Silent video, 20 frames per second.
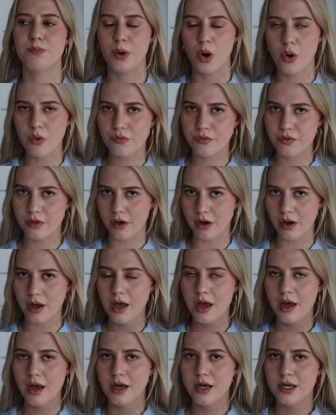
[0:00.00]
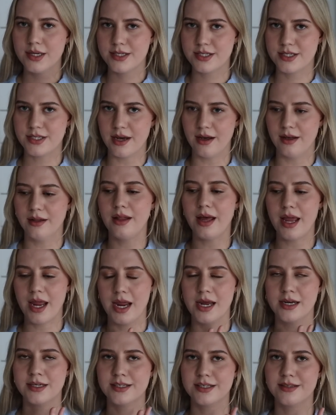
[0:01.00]
both the shell
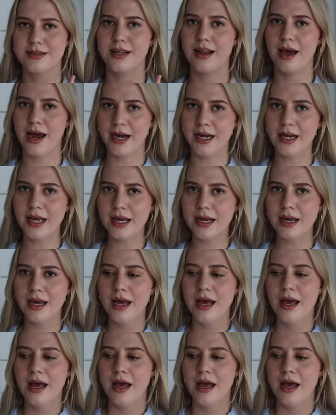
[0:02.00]
and the lining.